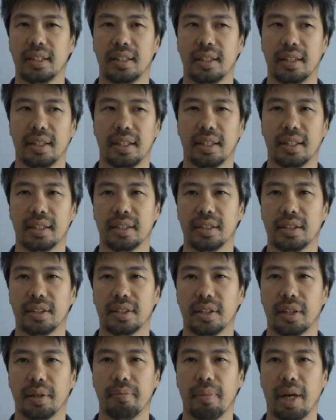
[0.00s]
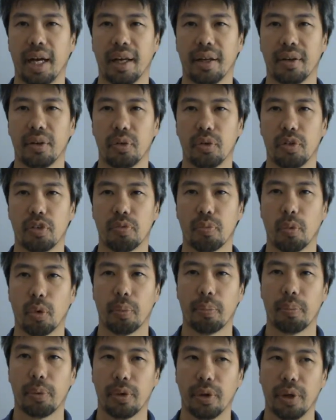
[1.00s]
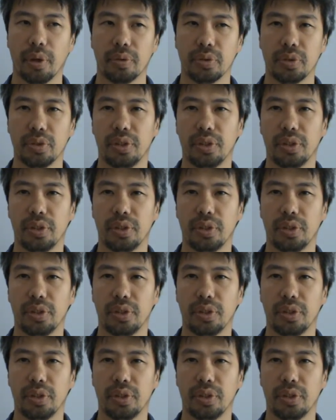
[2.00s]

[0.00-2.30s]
and a man who is more prone